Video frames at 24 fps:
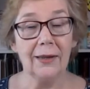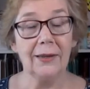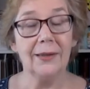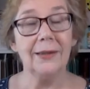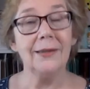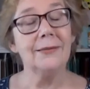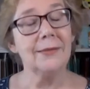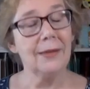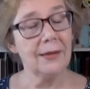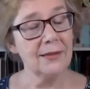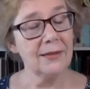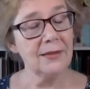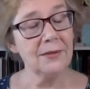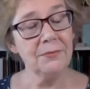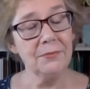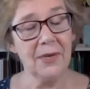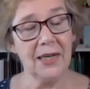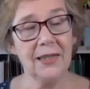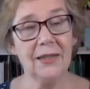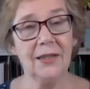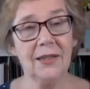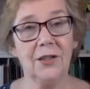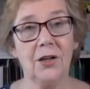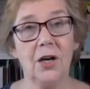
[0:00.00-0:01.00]
and it doesn't
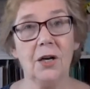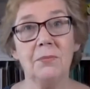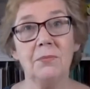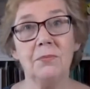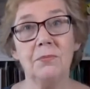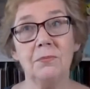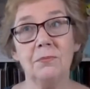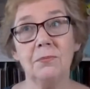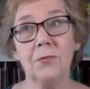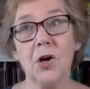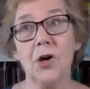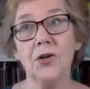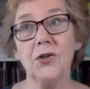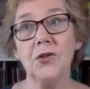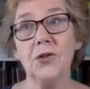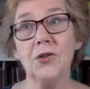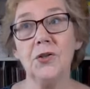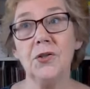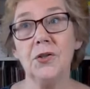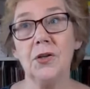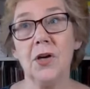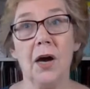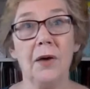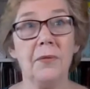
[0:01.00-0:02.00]
mean that I'm going to